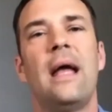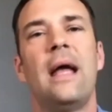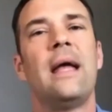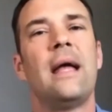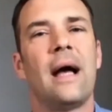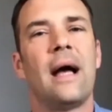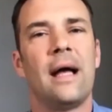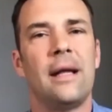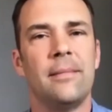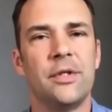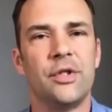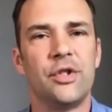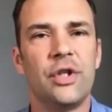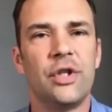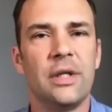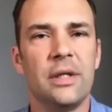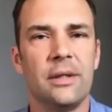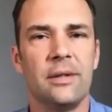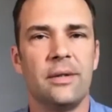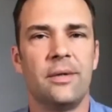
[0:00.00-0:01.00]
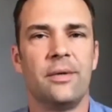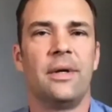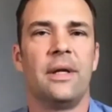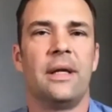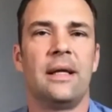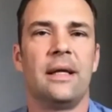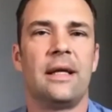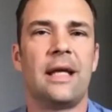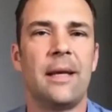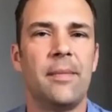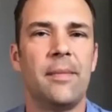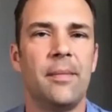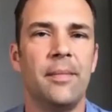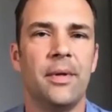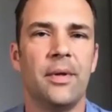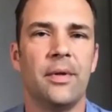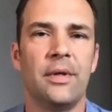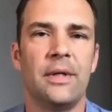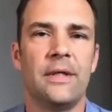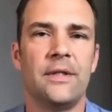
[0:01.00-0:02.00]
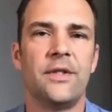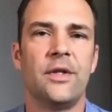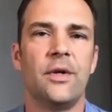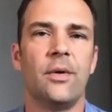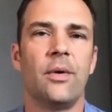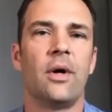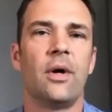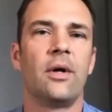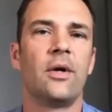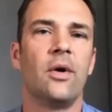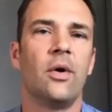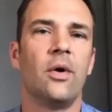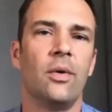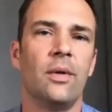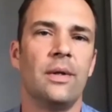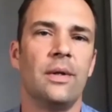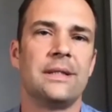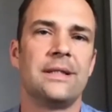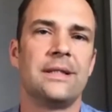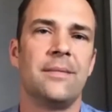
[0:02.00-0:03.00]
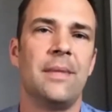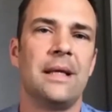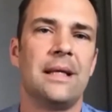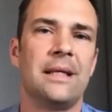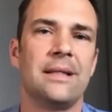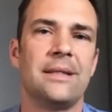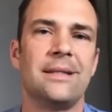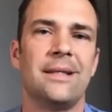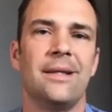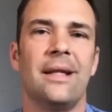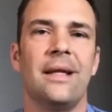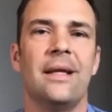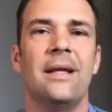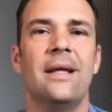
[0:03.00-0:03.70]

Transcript: AI and machine learning capabilities. Our goal is to make it so that